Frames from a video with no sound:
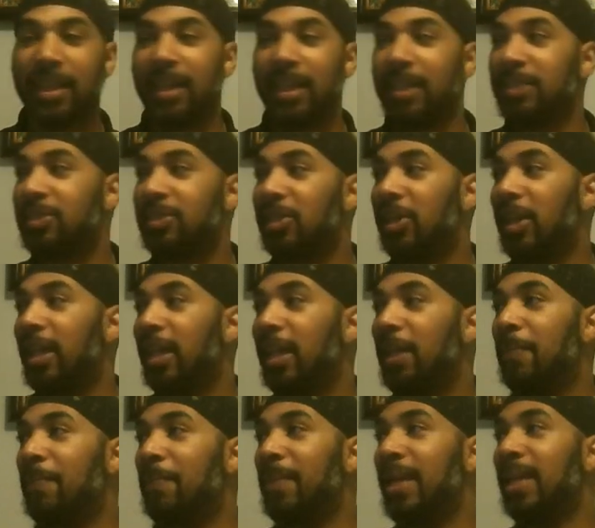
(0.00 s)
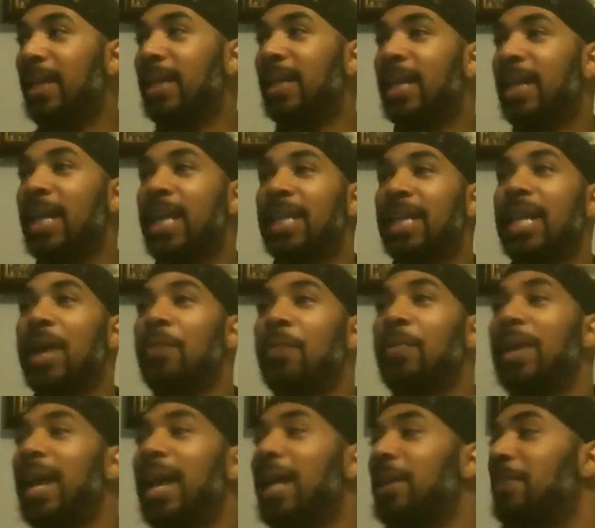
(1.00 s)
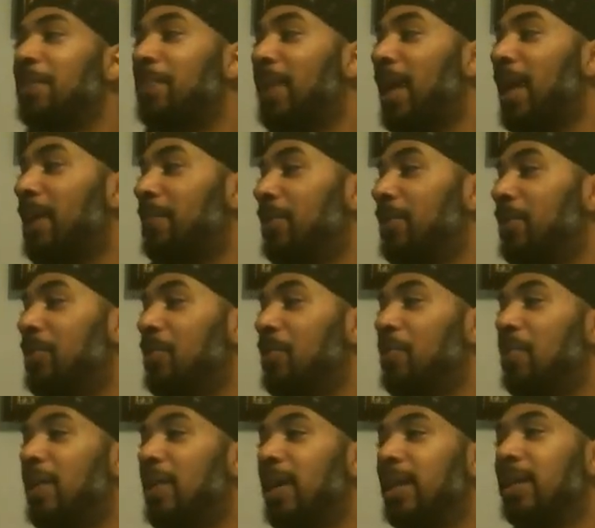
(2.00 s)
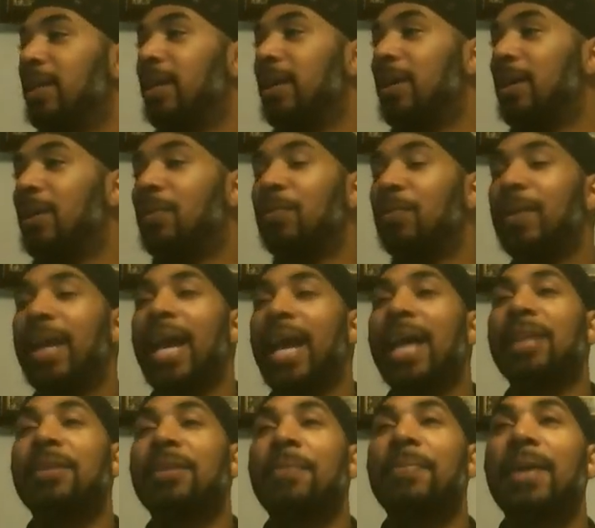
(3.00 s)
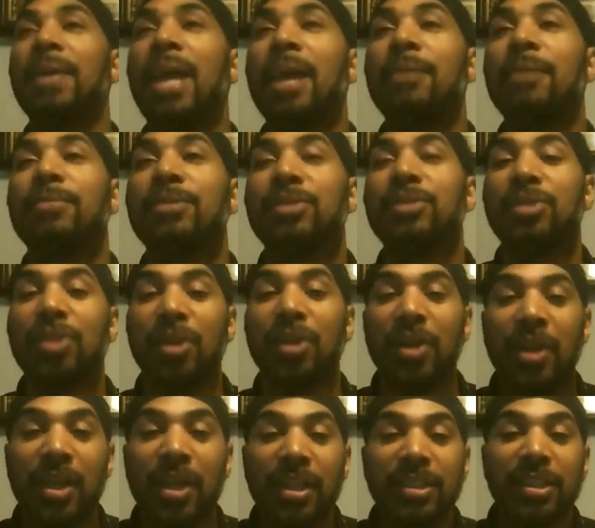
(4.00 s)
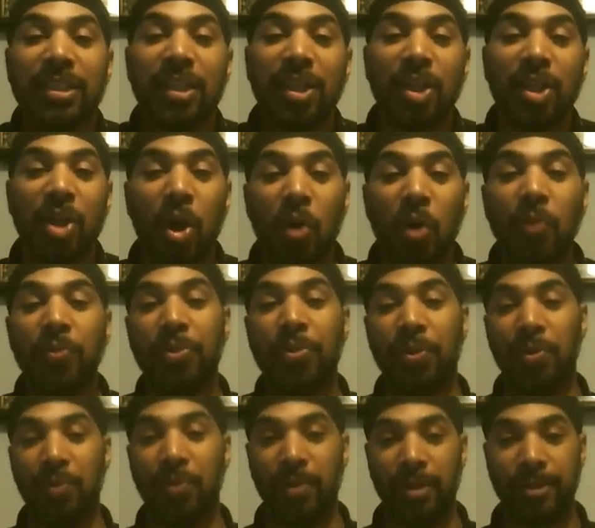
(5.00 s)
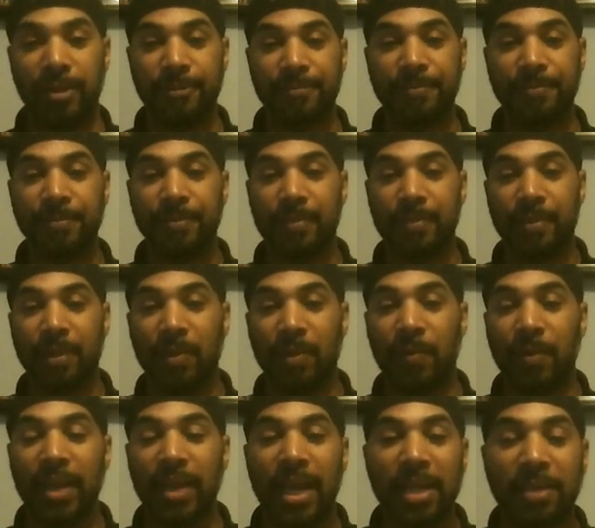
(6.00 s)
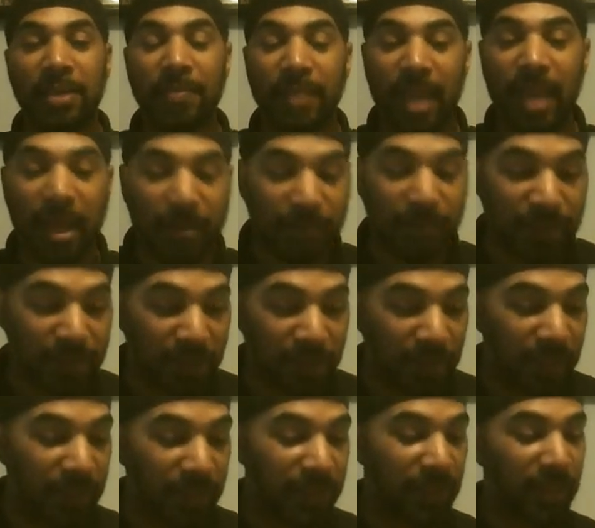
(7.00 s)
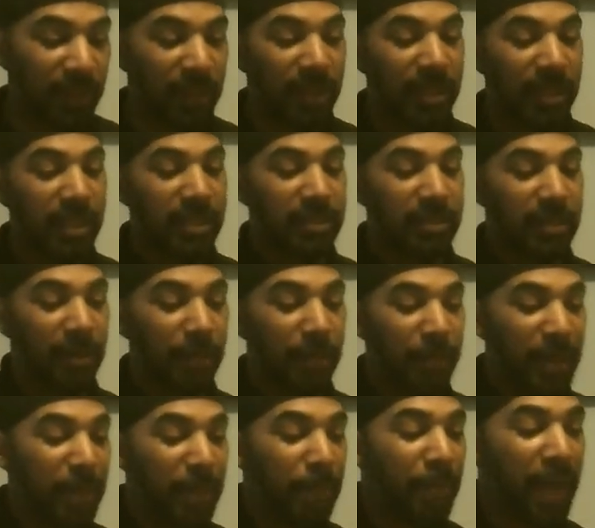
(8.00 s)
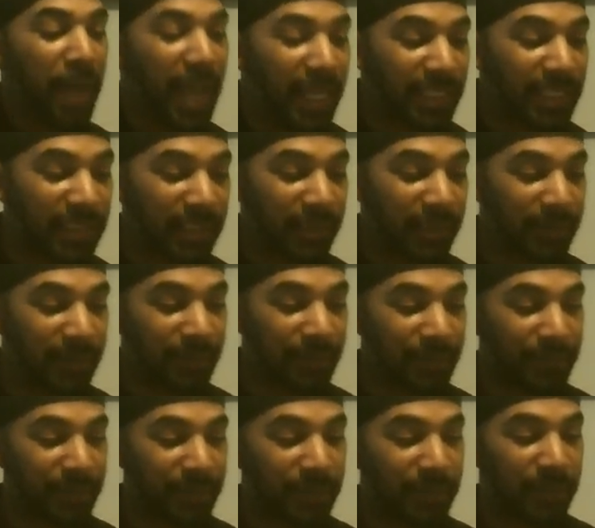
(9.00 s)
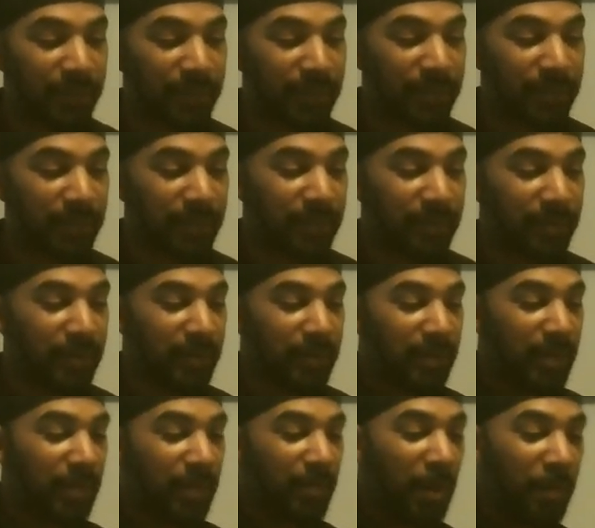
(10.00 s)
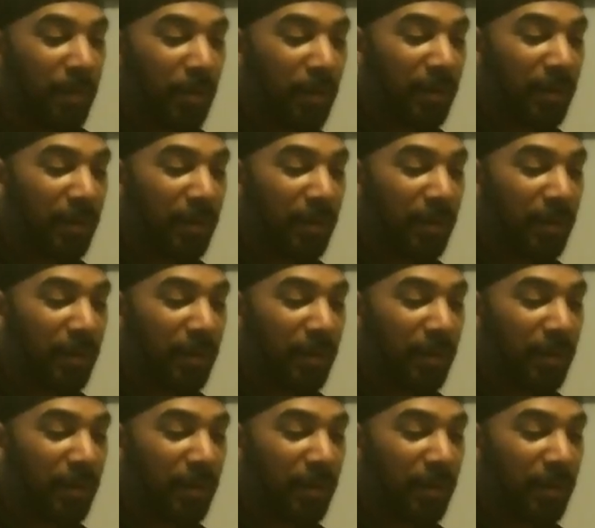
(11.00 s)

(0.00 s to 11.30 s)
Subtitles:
until the end. Meaning that we have to be able to do what, love? We have to be able to go through it. We have to be able to be patient. Remember